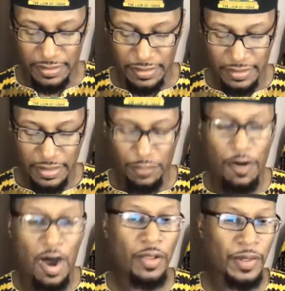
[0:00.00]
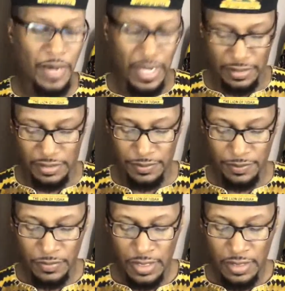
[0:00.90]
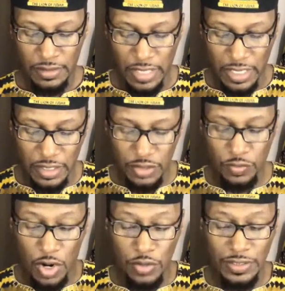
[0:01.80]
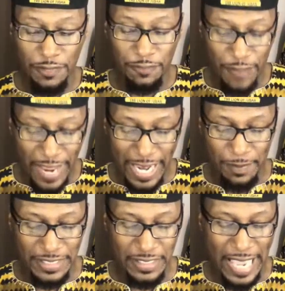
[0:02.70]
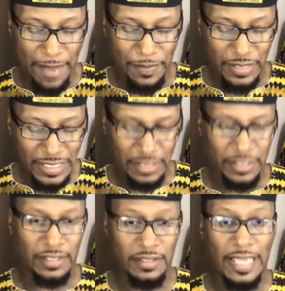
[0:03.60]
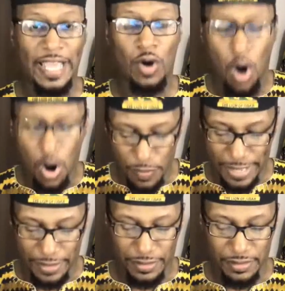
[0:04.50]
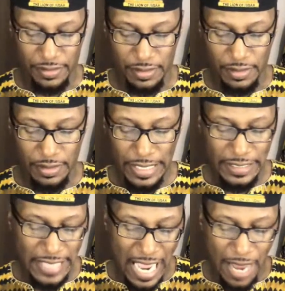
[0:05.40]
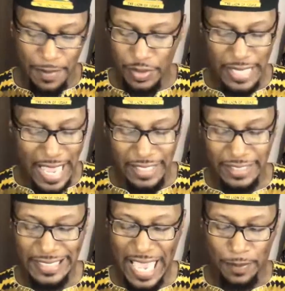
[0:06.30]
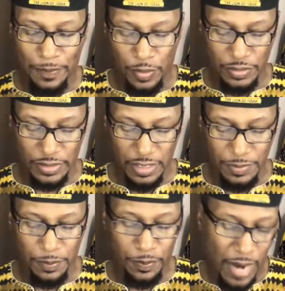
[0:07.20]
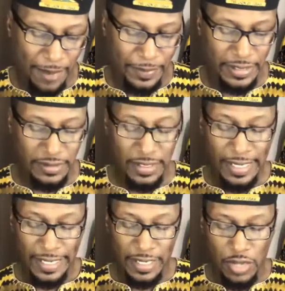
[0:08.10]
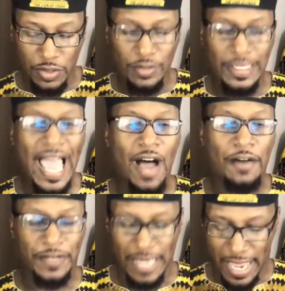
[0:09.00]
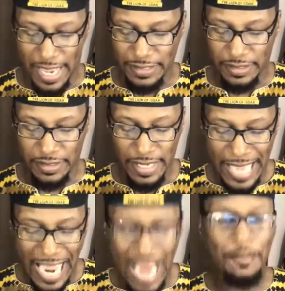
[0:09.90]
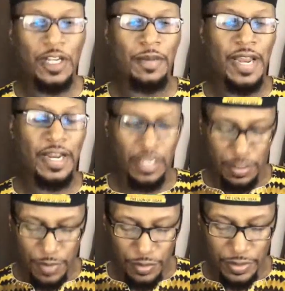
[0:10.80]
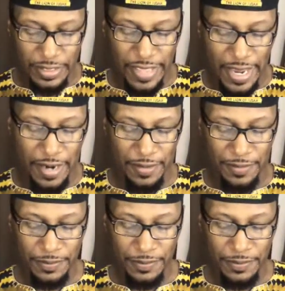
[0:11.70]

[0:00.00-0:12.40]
In the following months, Douglas rose to fame as an abolitionist and orator. His time on the island catapulted him to prominence and also galvanized the African-American community there.